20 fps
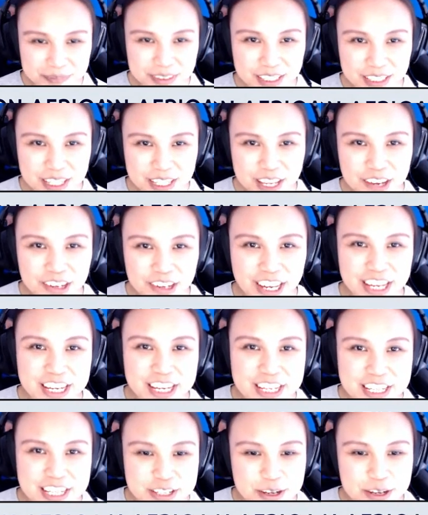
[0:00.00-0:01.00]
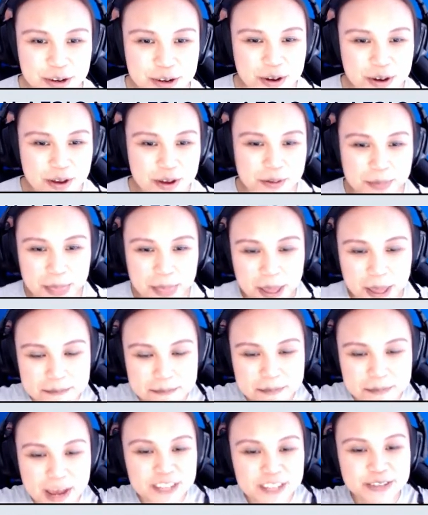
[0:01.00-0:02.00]
Okay, so
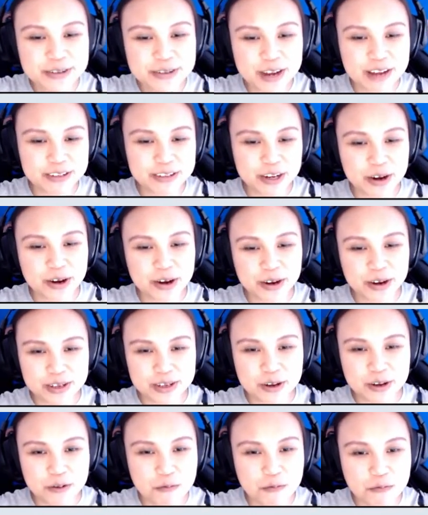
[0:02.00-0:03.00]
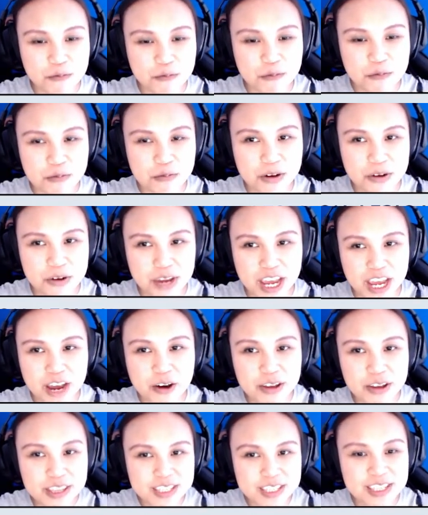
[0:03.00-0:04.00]
back to our talk. So okay, all
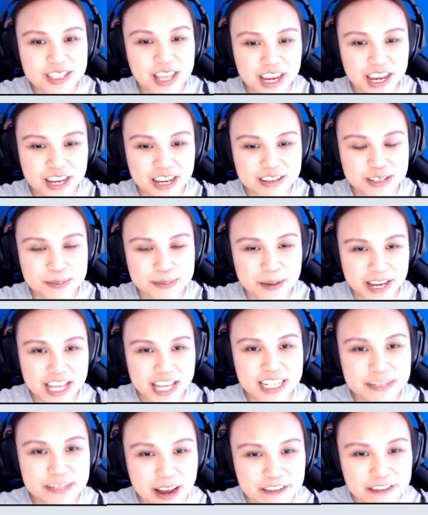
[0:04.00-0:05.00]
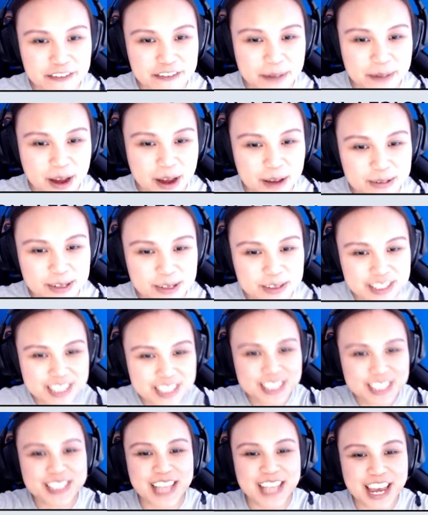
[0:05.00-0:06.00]
these like spaghetti Python pops. So this
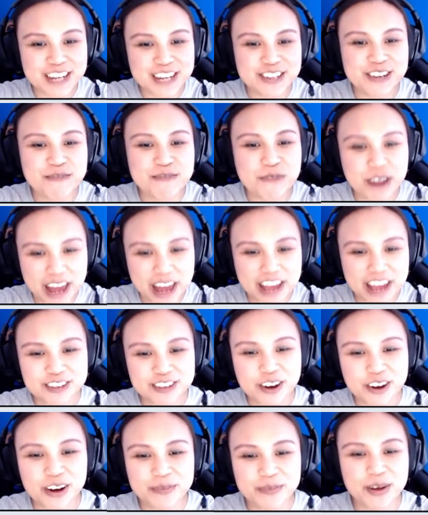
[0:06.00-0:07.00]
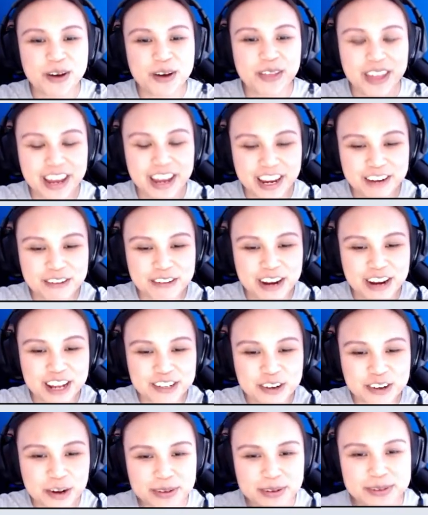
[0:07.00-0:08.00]
is actually what I talk about, like when I
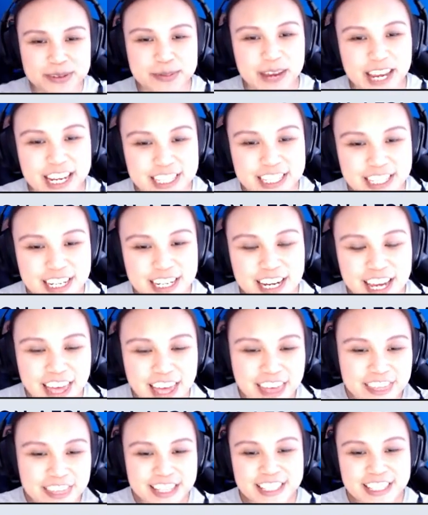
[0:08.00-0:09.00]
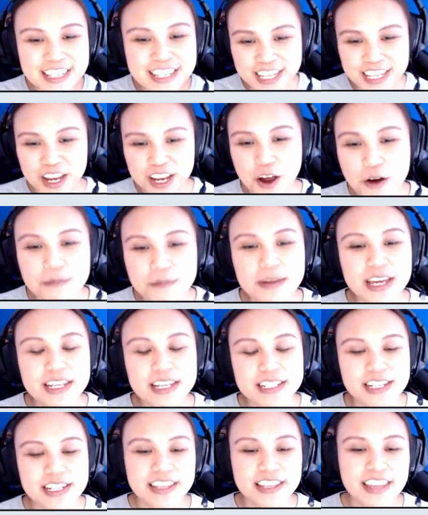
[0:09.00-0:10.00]
talk about spaghetti. This is a comic
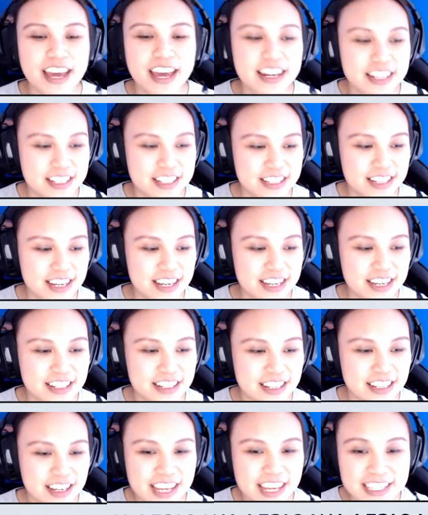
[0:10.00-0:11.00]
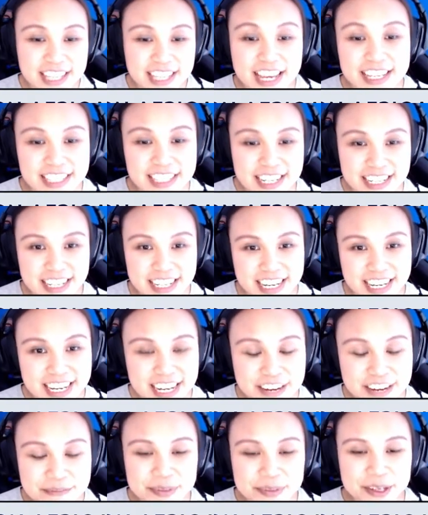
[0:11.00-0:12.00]
that is in xkcd.
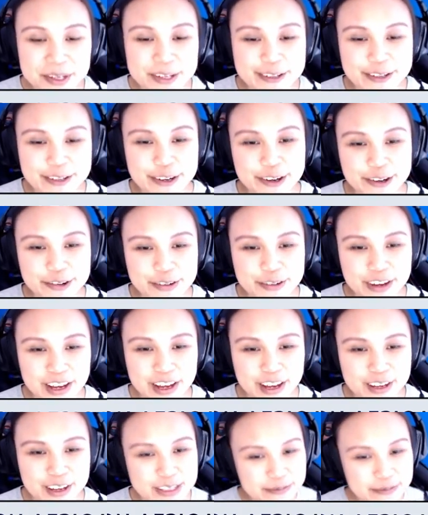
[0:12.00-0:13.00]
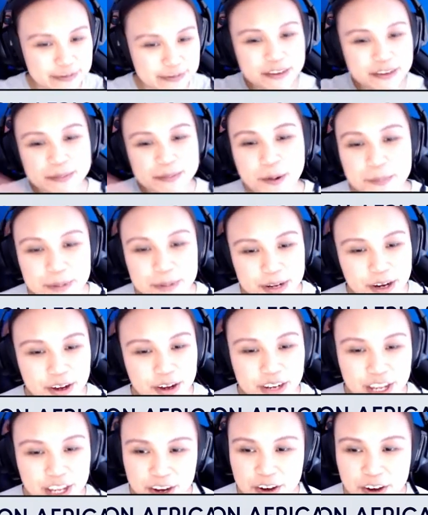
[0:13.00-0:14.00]
So it's a very popular
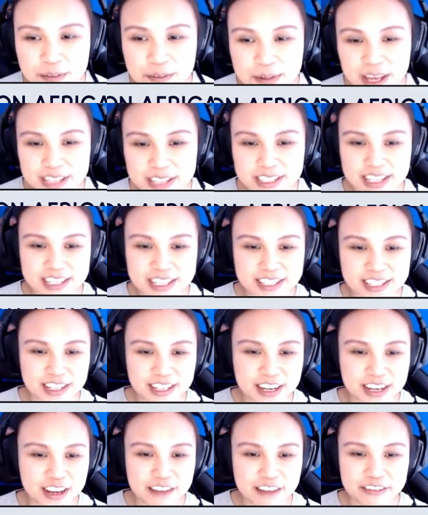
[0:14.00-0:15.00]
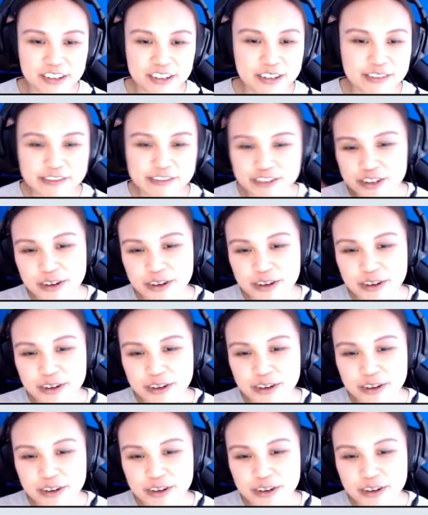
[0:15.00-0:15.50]
online comics that they have a lot of jokes